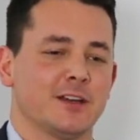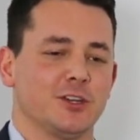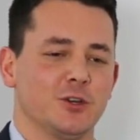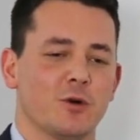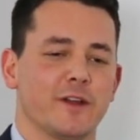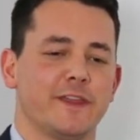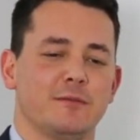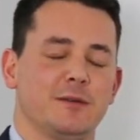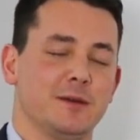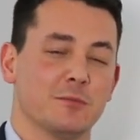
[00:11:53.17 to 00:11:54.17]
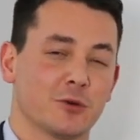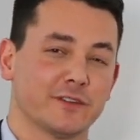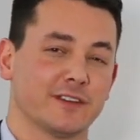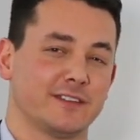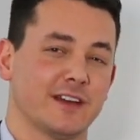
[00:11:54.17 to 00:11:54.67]
you want them to be more
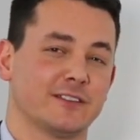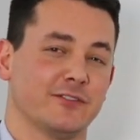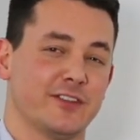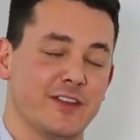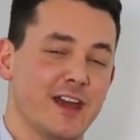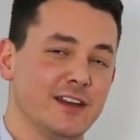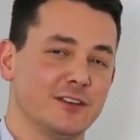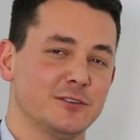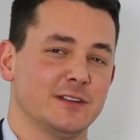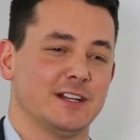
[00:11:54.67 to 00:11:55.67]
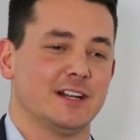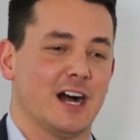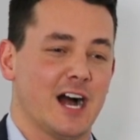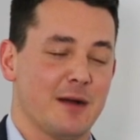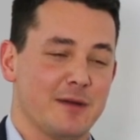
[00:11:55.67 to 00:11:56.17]
successful than they do,
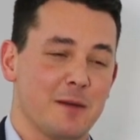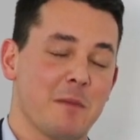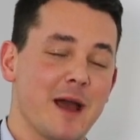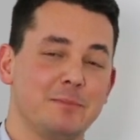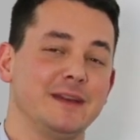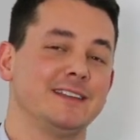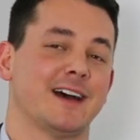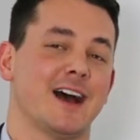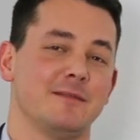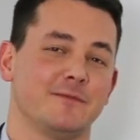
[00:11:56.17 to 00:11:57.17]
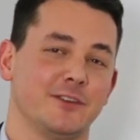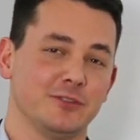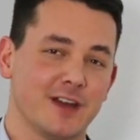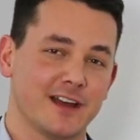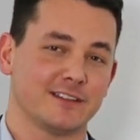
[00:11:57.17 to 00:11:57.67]
it might be time for
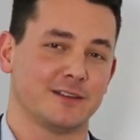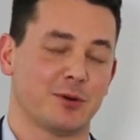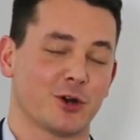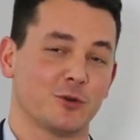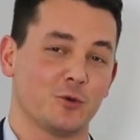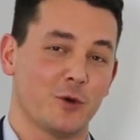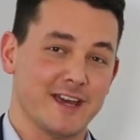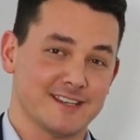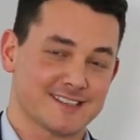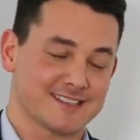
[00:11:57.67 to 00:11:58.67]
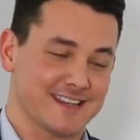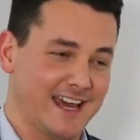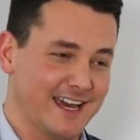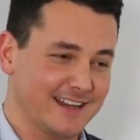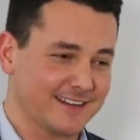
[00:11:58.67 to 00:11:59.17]
you guys to part ways.
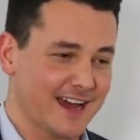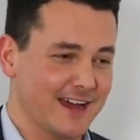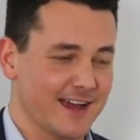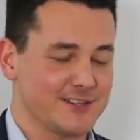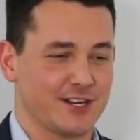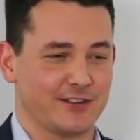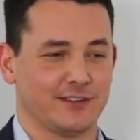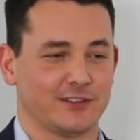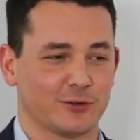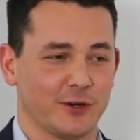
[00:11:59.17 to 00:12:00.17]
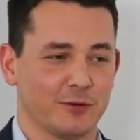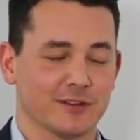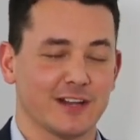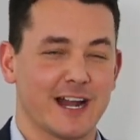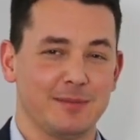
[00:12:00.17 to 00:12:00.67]
And I share this story with
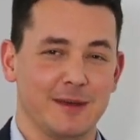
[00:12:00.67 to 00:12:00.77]
a lot of